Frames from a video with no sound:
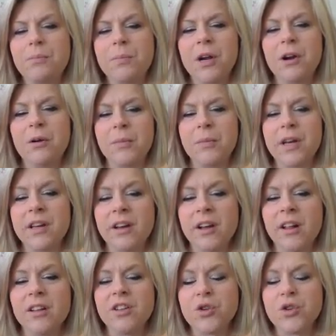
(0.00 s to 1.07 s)

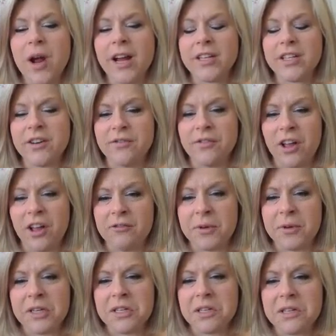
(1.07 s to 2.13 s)
pyramidal tract
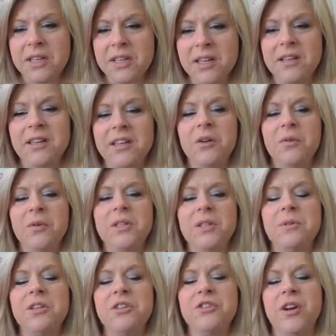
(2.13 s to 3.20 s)
involvement, Denier
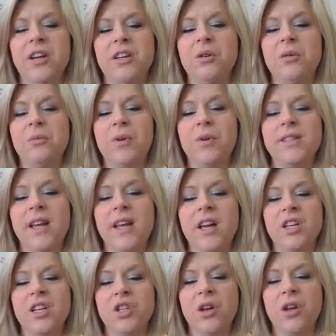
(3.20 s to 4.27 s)
whispered, trying to impress
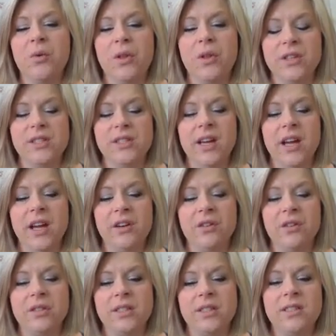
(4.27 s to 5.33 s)
Angela with his
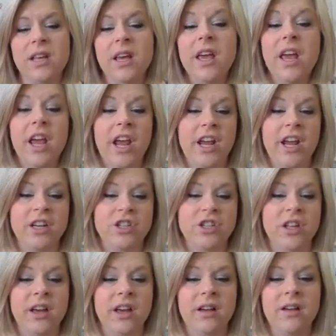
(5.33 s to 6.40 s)
diagnosis.
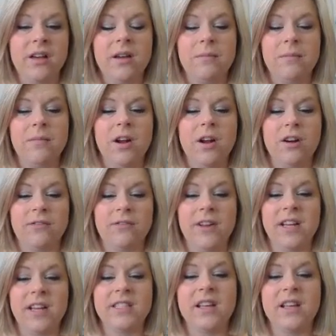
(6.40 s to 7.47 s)
Angela, her
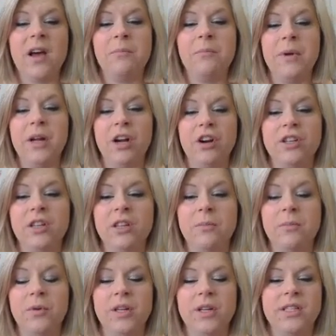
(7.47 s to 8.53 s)
face a mirror to the
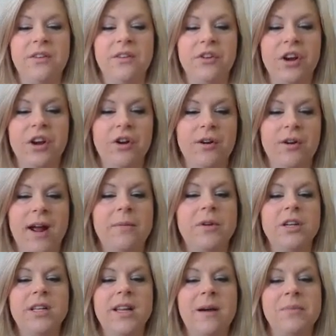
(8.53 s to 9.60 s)
boy's suffering, grabbed
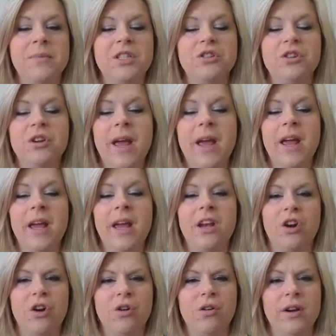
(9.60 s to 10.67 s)
her tapestry bag
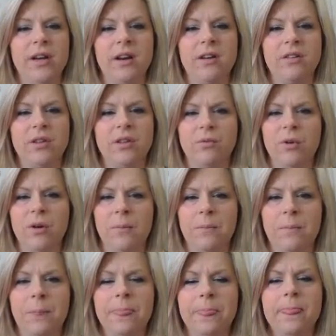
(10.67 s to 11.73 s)
and hurried out of the room.